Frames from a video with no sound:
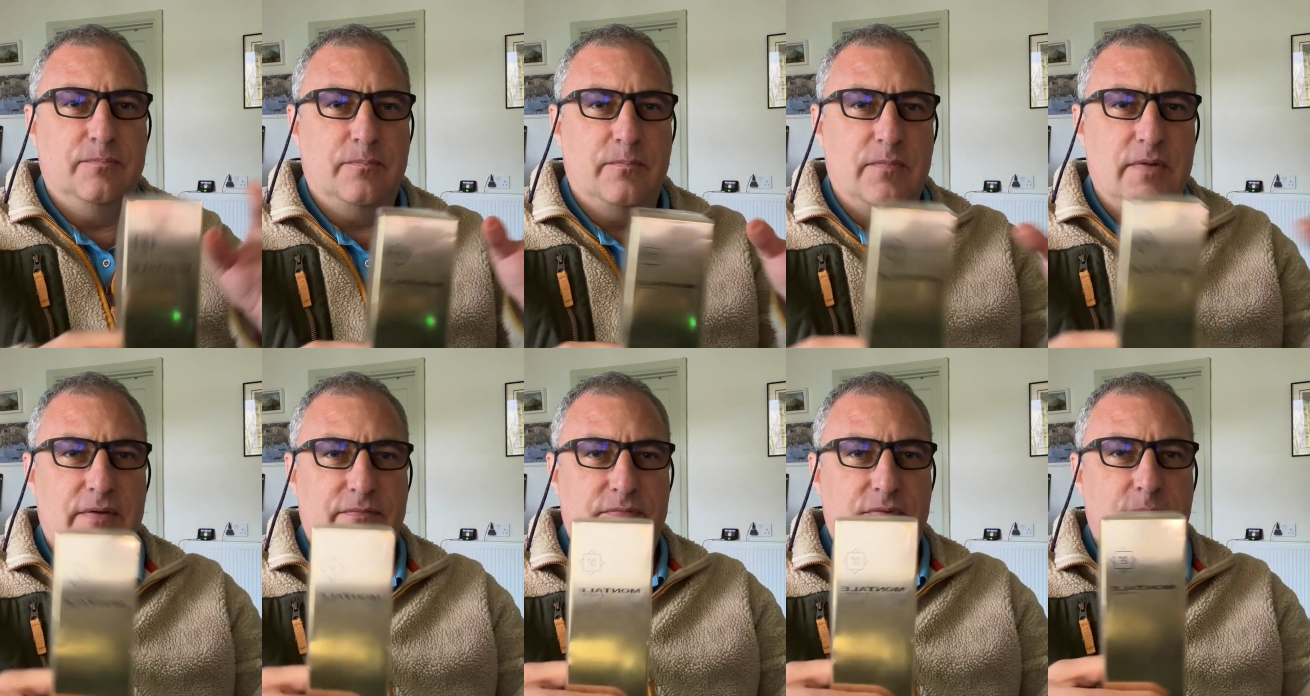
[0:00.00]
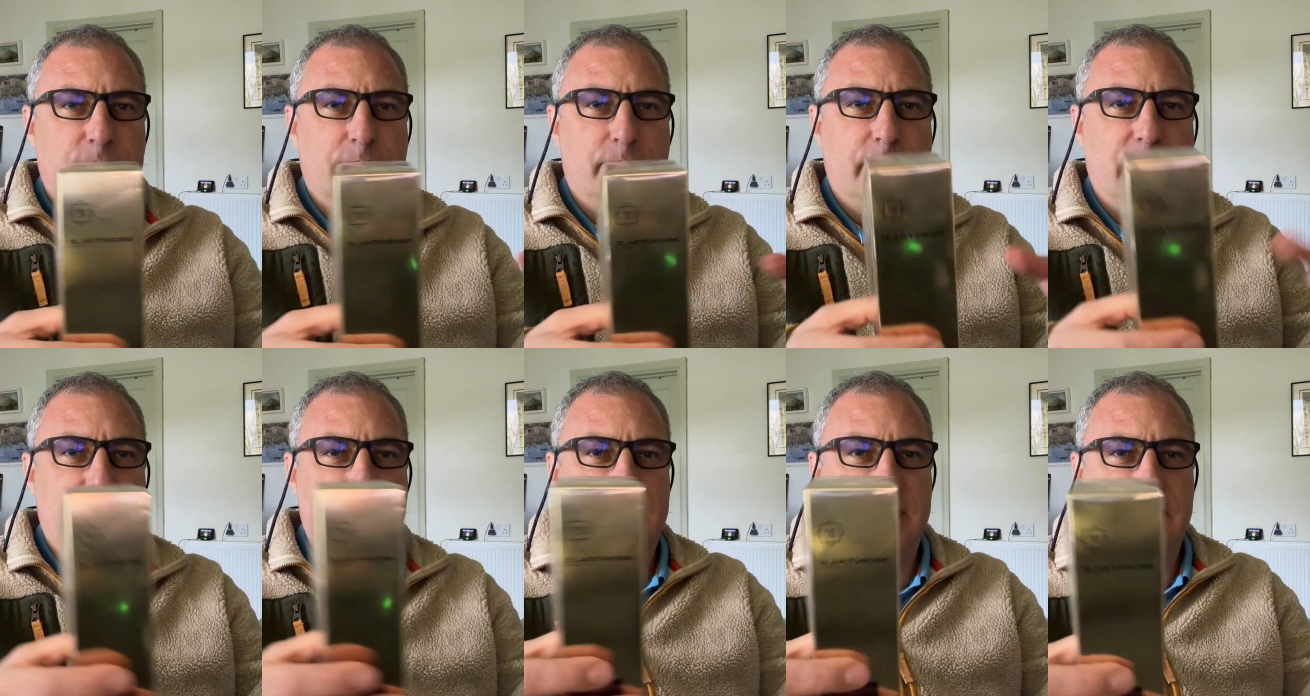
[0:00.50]
you have to
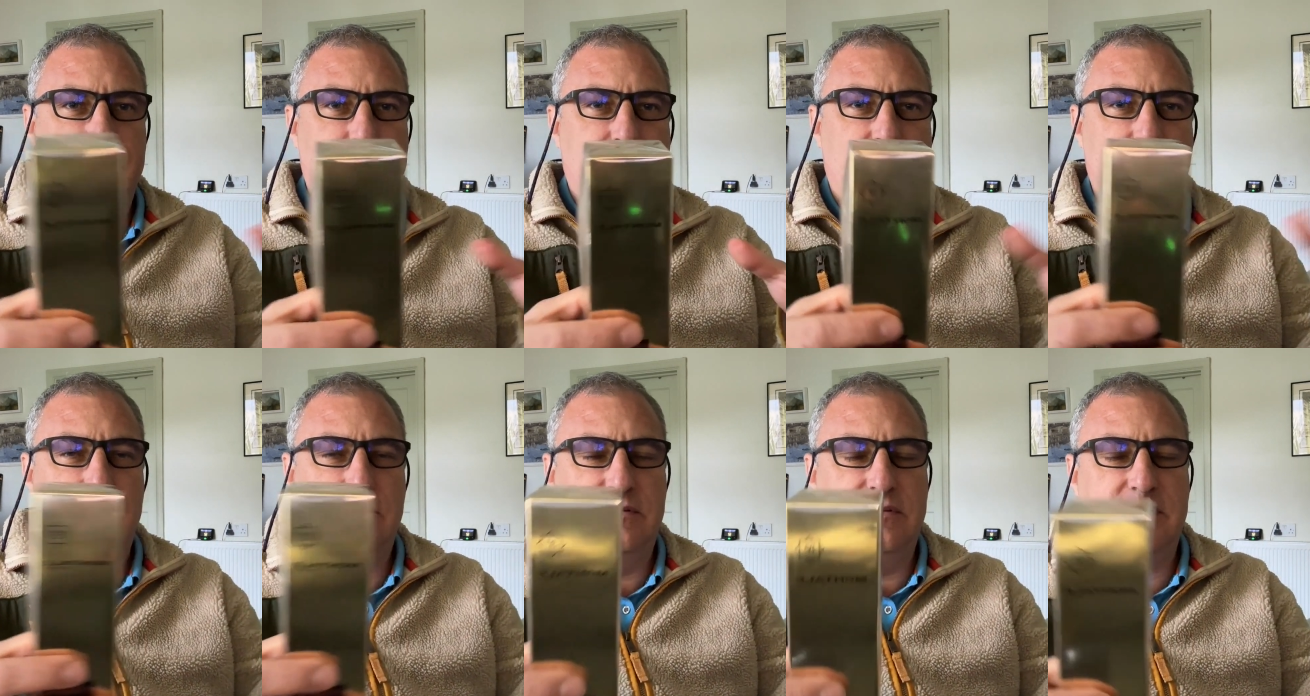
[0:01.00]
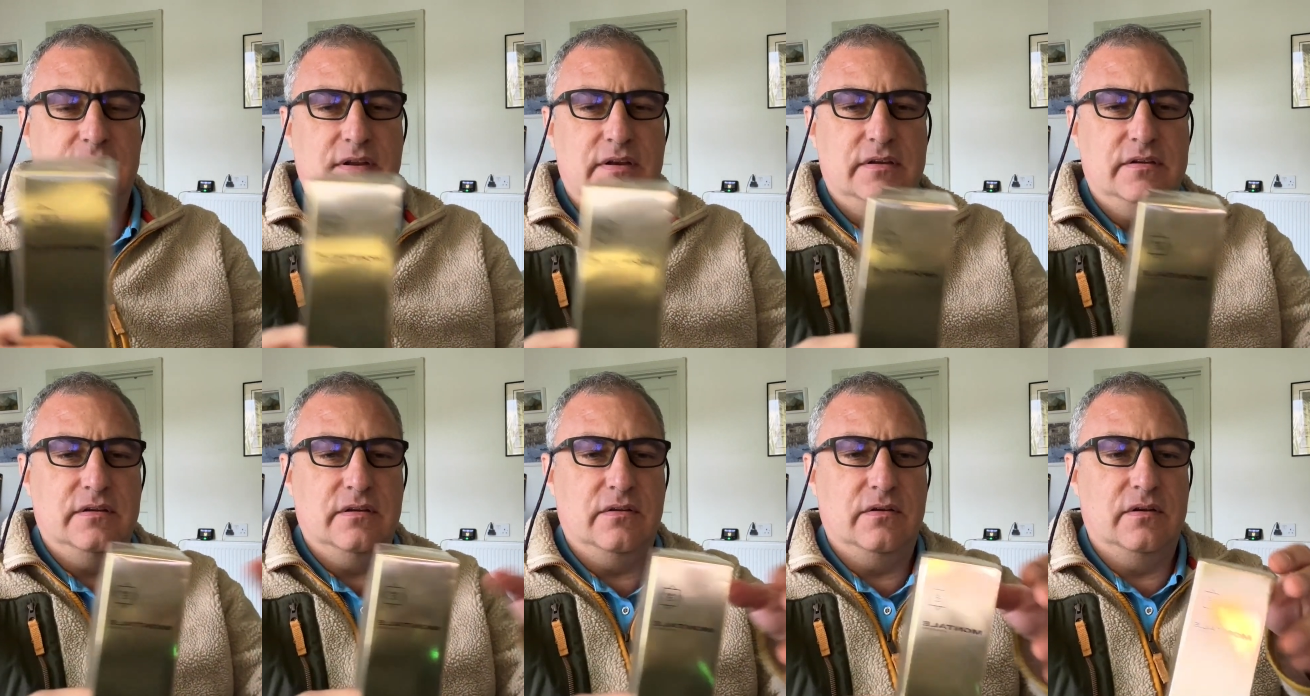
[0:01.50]
pay the
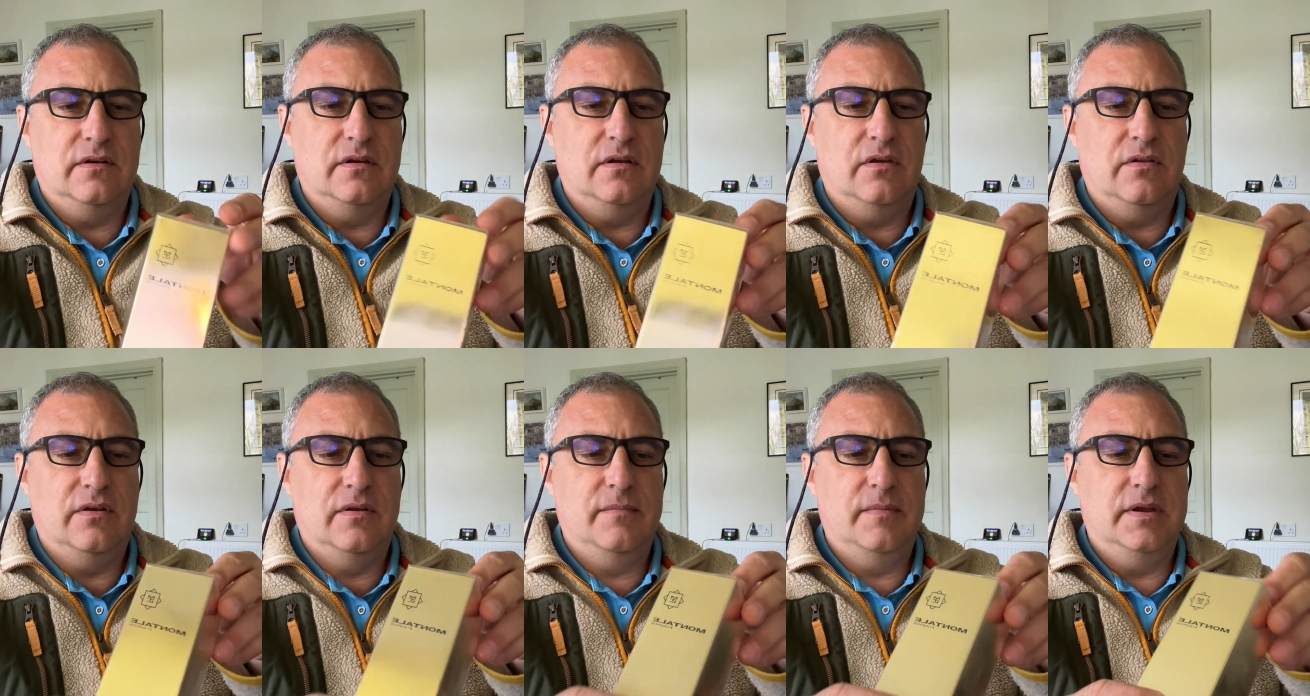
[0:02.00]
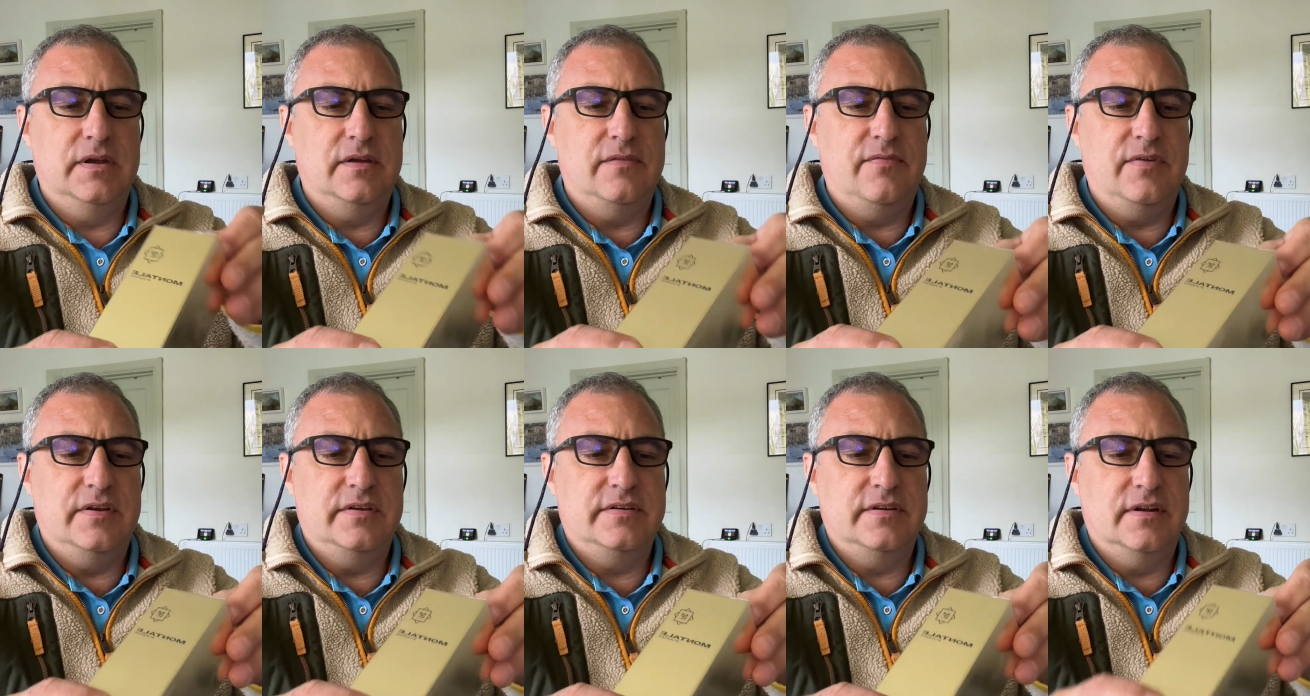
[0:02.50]
postage on them
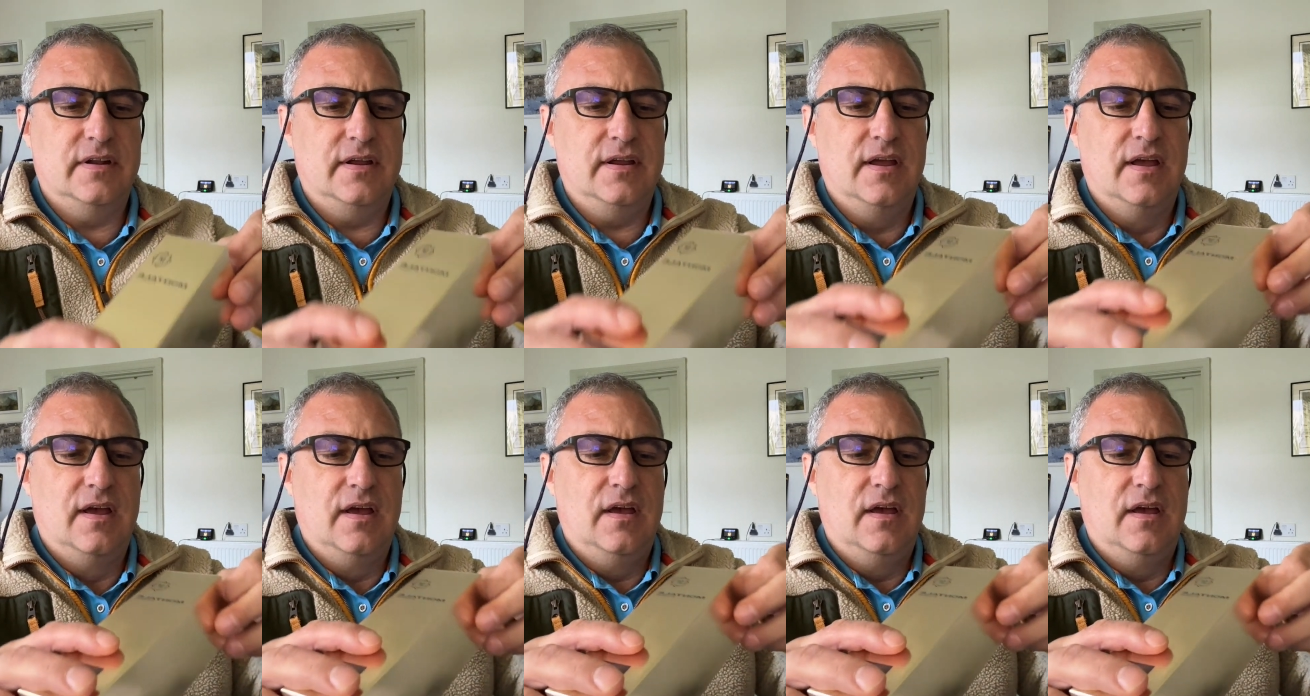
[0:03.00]
individually.